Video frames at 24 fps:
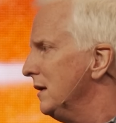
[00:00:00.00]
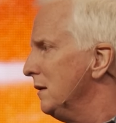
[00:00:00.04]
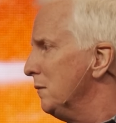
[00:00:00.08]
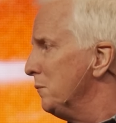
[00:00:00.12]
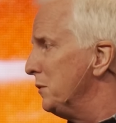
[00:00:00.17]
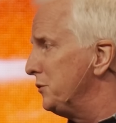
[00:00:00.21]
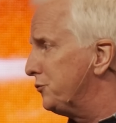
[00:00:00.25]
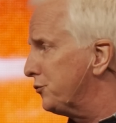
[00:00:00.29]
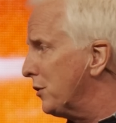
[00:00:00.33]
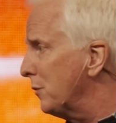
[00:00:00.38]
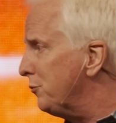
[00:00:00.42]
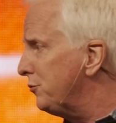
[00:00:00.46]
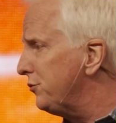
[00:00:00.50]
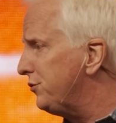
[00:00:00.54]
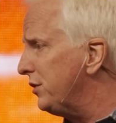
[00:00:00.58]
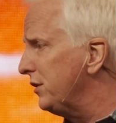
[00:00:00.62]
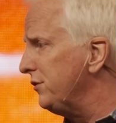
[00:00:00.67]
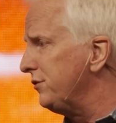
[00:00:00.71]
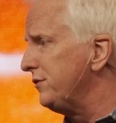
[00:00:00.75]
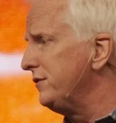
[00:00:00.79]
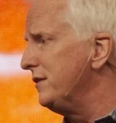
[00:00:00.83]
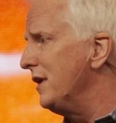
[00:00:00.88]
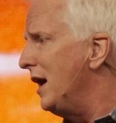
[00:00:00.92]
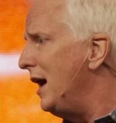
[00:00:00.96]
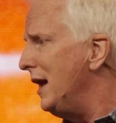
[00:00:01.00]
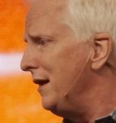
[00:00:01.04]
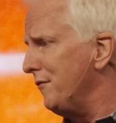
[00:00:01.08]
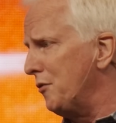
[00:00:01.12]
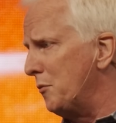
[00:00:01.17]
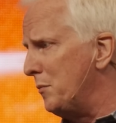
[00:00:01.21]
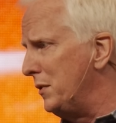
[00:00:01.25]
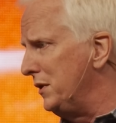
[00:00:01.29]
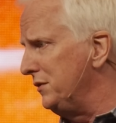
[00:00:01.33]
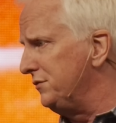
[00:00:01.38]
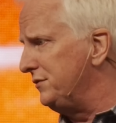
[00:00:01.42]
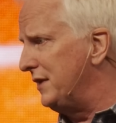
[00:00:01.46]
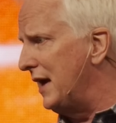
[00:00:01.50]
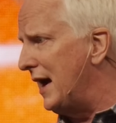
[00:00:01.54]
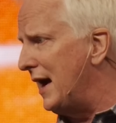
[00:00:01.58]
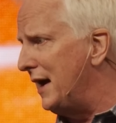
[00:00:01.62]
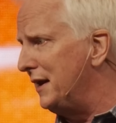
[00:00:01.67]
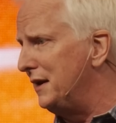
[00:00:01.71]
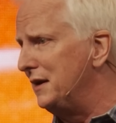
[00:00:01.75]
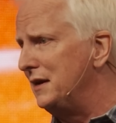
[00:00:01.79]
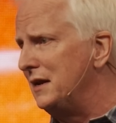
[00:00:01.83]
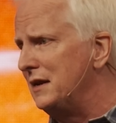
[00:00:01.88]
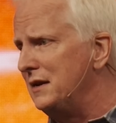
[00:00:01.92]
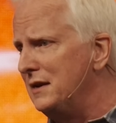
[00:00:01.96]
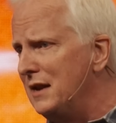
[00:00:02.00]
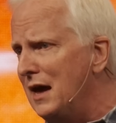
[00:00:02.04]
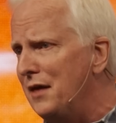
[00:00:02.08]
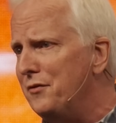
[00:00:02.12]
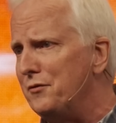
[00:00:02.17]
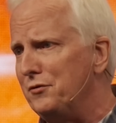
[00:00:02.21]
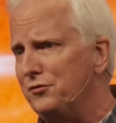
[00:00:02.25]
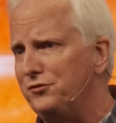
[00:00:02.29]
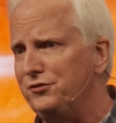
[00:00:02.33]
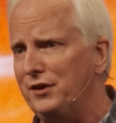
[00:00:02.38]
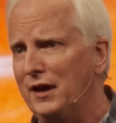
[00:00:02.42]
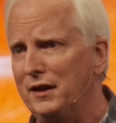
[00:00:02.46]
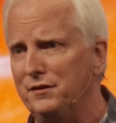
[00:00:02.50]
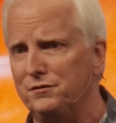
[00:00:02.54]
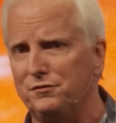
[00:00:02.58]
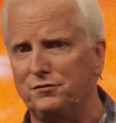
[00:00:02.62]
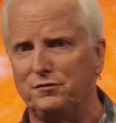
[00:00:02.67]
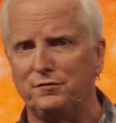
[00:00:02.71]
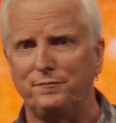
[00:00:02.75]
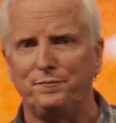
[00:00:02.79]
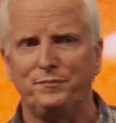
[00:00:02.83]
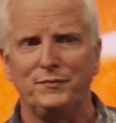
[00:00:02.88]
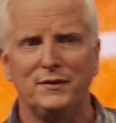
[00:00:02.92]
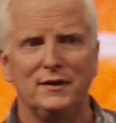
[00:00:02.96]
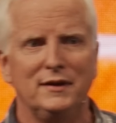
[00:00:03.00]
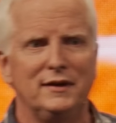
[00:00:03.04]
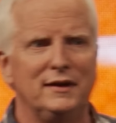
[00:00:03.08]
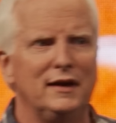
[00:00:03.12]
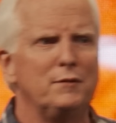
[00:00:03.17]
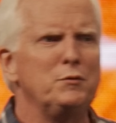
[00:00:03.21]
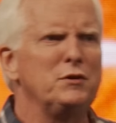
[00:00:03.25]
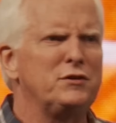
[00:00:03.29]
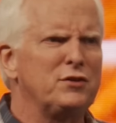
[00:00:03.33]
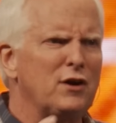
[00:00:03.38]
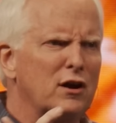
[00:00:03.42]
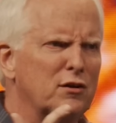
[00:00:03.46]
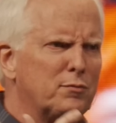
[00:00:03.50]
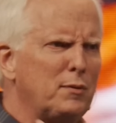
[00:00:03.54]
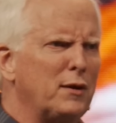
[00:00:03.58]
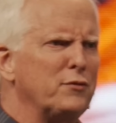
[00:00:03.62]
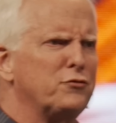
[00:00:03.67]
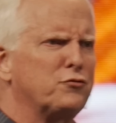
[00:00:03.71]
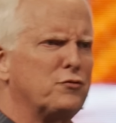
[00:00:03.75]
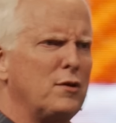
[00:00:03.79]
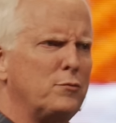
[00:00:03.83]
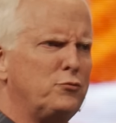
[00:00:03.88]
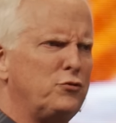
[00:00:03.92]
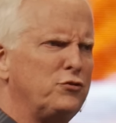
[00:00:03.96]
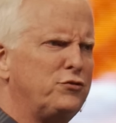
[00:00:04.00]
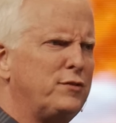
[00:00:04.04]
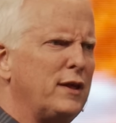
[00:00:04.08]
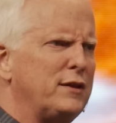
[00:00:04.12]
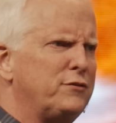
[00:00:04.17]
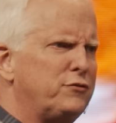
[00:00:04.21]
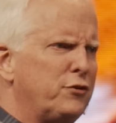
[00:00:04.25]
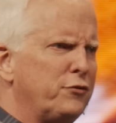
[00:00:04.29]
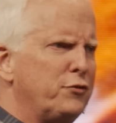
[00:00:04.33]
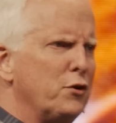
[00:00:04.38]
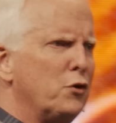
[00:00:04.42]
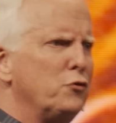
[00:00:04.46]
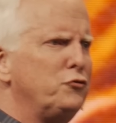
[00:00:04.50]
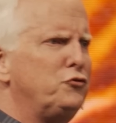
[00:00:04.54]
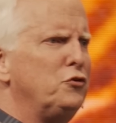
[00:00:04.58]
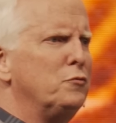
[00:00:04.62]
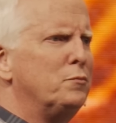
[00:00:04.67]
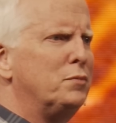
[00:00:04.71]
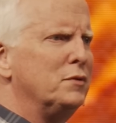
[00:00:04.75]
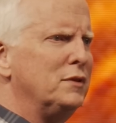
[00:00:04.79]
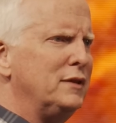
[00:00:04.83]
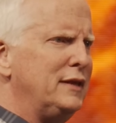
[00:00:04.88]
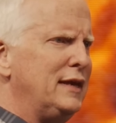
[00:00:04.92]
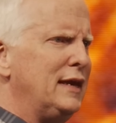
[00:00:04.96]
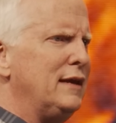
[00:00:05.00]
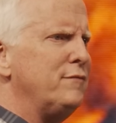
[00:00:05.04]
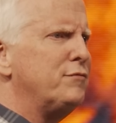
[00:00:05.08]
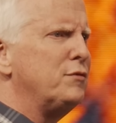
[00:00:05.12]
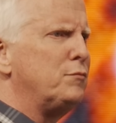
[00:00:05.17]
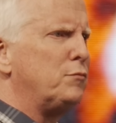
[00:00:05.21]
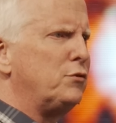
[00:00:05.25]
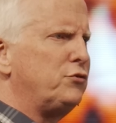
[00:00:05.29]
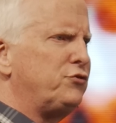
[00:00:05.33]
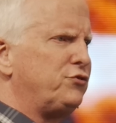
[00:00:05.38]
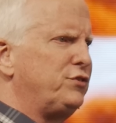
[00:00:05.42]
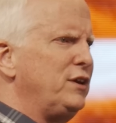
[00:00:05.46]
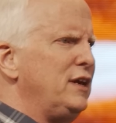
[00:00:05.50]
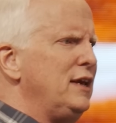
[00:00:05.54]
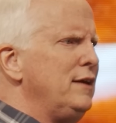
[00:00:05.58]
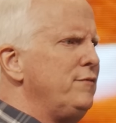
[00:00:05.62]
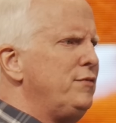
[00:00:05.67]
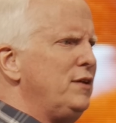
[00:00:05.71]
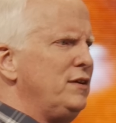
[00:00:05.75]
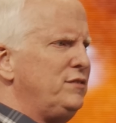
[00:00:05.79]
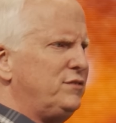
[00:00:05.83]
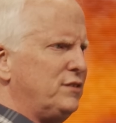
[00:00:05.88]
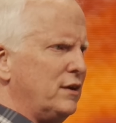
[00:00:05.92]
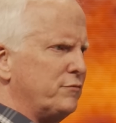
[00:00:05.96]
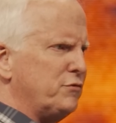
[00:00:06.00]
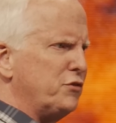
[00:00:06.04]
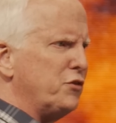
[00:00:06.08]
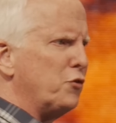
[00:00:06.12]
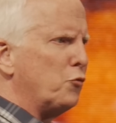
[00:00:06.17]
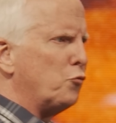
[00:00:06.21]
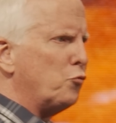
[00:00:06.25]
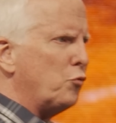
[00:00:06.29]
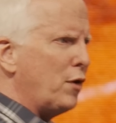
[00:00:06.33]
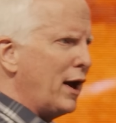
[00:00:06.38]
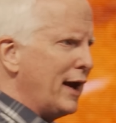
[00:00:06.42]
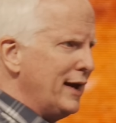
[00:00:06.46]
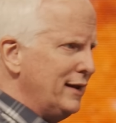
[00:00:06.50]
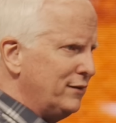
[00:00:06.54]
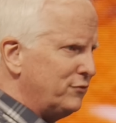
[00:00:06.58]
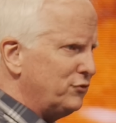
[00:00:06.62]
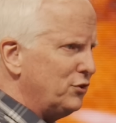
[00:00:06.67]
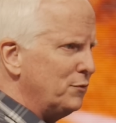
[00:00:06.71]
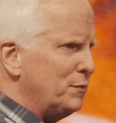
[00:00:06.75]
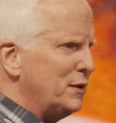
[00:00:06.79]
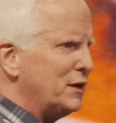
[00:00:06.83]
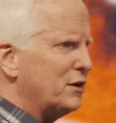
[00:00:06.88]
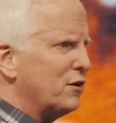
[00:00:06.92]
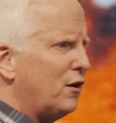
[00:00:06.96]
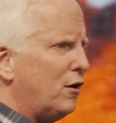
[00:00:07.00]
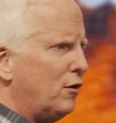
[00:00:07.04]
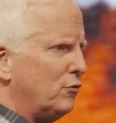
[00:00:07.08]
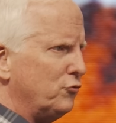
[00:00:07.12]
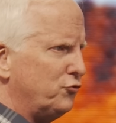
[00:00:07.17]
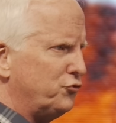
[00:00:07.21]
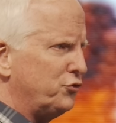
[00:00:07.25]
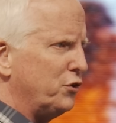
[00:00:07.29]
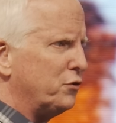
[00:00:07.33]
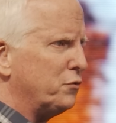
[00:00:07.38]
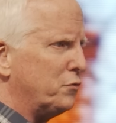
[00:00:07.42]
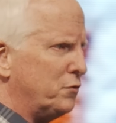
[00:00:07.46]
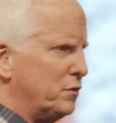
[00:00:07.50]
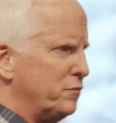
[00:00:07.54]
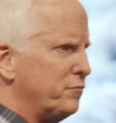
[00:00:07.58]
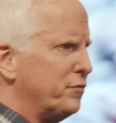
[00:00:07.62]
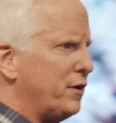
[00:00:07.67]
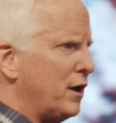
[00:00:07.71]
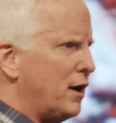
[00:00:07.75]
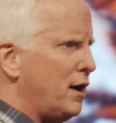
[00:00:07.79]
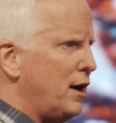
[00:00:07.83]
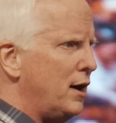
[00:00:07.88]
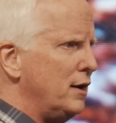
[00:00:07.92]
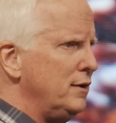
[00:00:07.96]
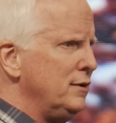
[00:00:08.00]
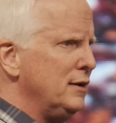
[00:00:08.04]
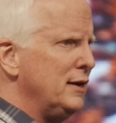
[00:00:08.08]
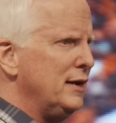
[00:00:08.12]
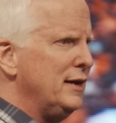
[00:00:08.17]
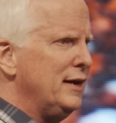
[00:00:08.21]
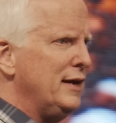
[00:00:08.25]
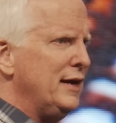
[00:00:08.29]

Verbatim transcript: But scripture says not everybody's dad in another sense. And we talked about scriptures that to those who believe and receive, he's given the right to be called children of God.